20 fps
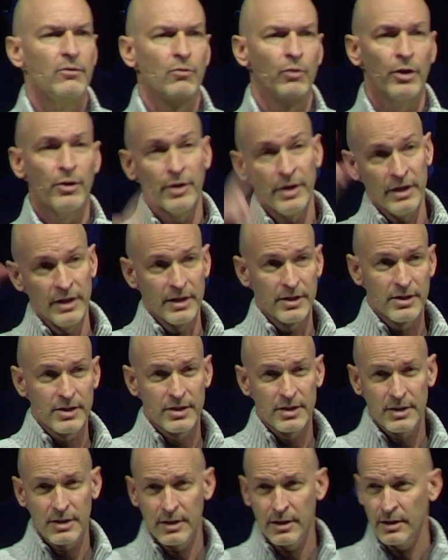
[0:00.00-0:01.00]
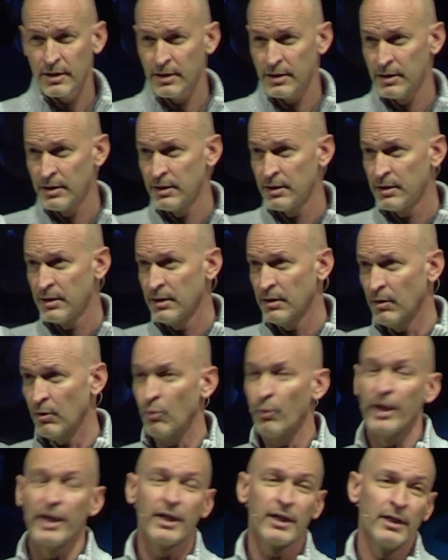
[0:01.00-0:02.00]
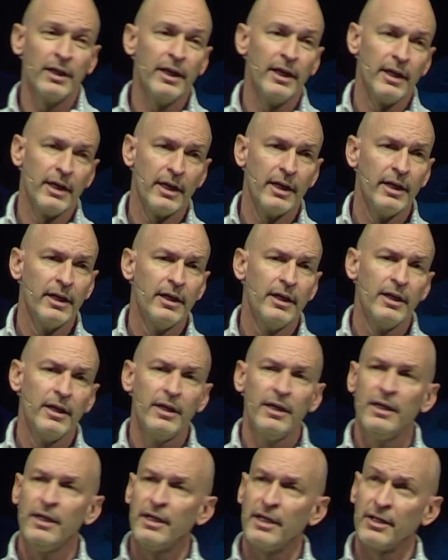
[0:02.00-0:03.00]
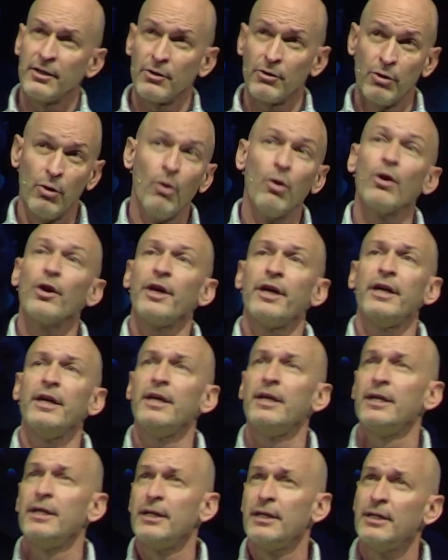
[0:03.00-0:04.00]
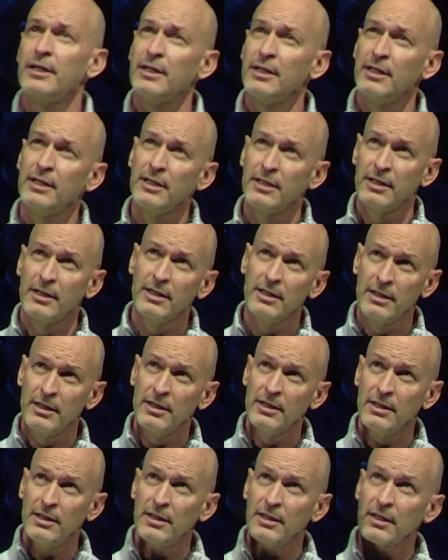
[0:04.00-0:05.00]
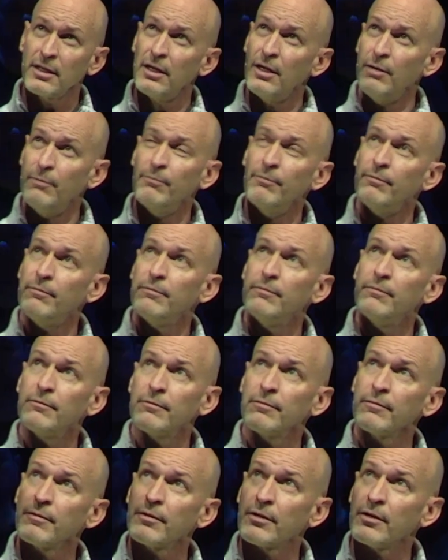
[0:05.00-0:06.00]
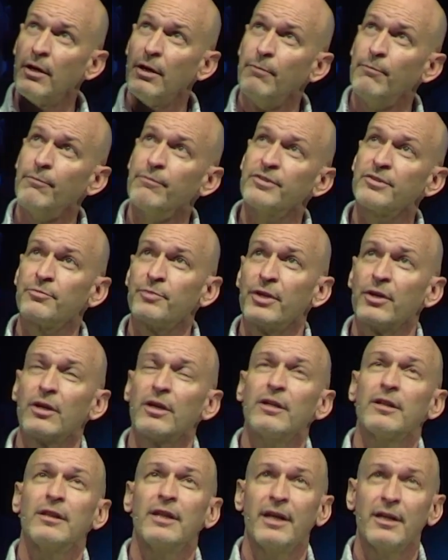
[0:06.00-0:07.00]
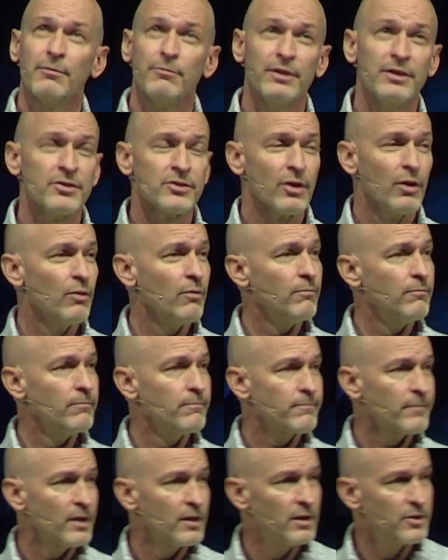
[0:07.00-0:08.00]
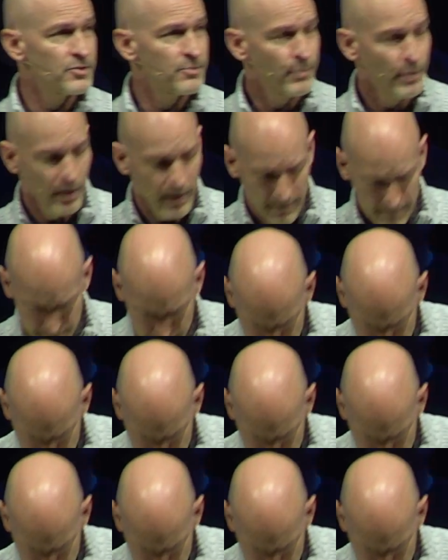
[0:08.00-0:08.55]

weariness, awakening, and glory. Come, come, Spirit, let it be so. Let's pray.